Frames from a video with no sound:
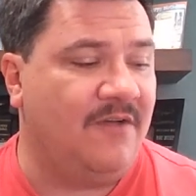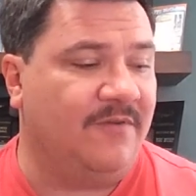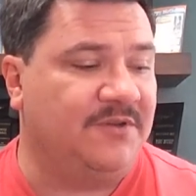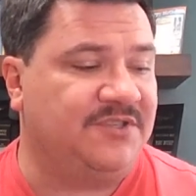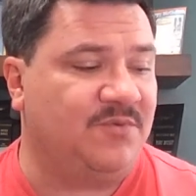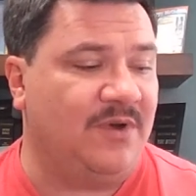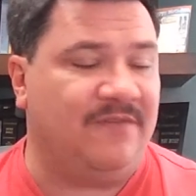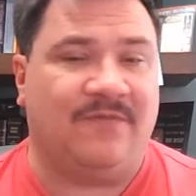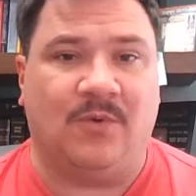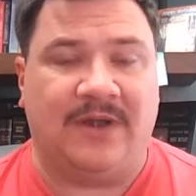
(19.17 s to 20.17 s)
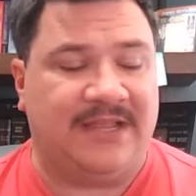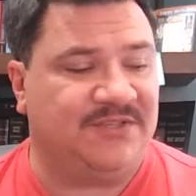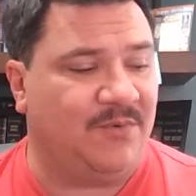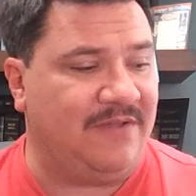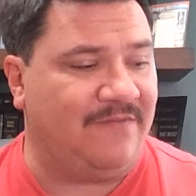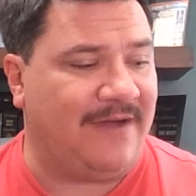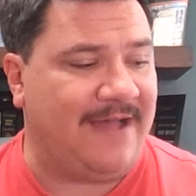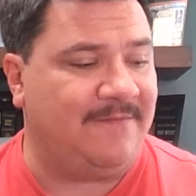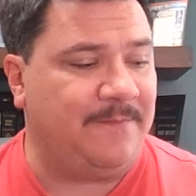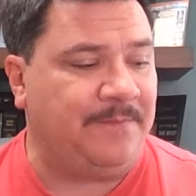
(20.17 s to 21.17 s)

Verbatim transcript: verse 24 and 25.